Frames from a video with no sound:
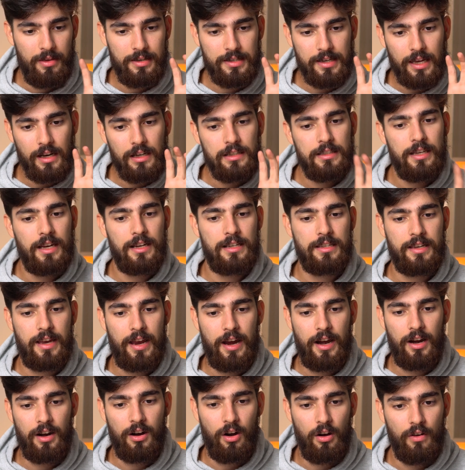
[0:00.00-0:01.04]
This kind of takes
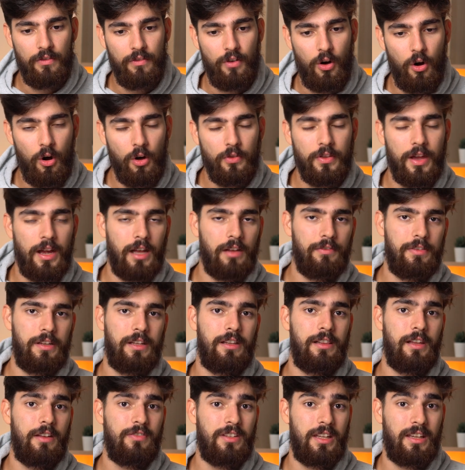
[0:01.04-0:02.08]
care of all the heavy
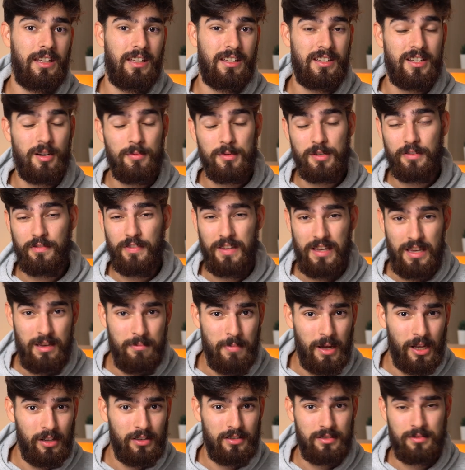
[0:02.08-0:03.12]
lifting in terms of
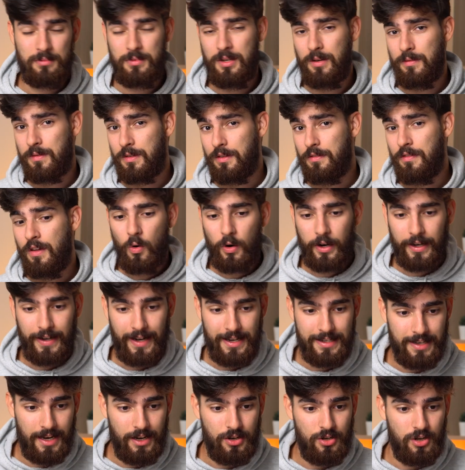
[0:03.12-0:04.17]
emails, in terms of
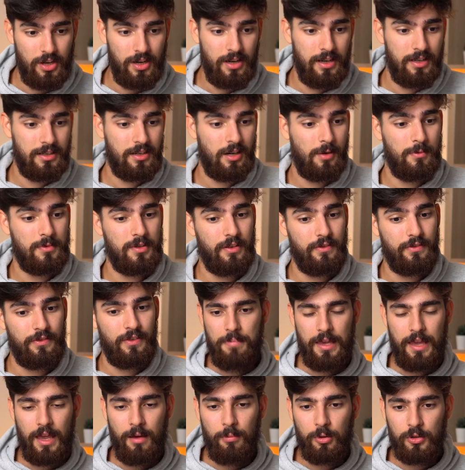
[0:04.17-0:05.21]
organization, in terms of
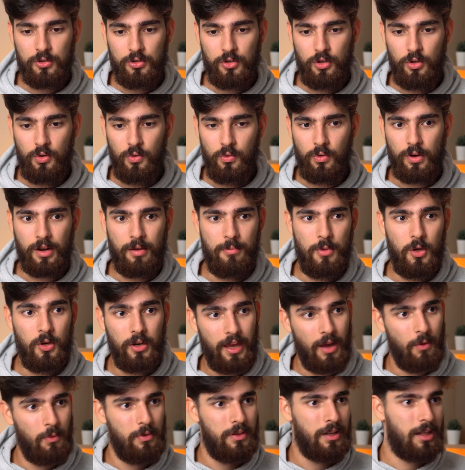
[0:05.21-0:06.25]
being able to
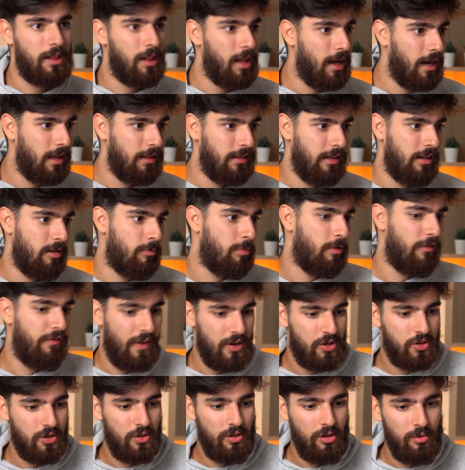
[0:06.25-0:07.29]
communicate with the client that you're
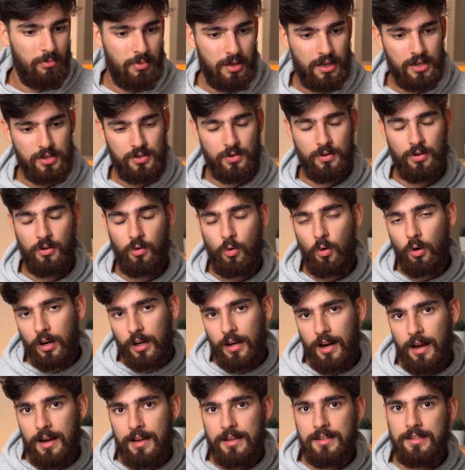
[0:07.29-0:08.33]
professional because you're
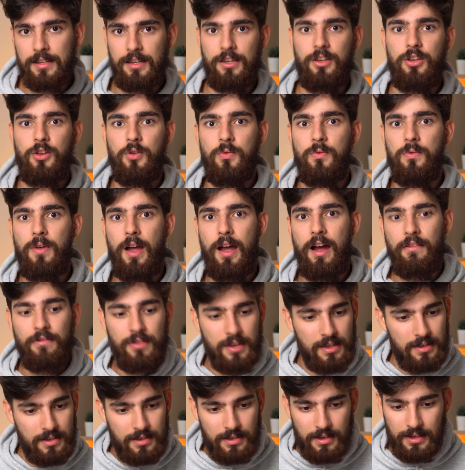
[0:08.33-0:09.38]
organized and you have
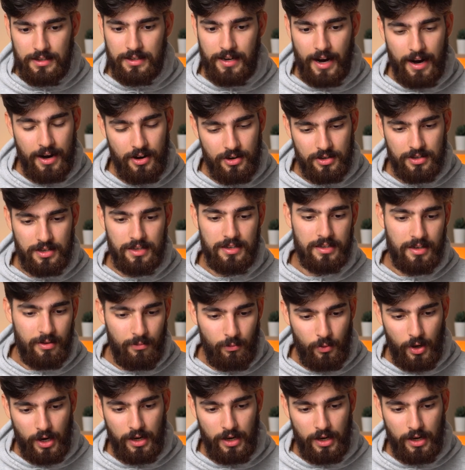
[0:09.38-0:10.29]
this entire system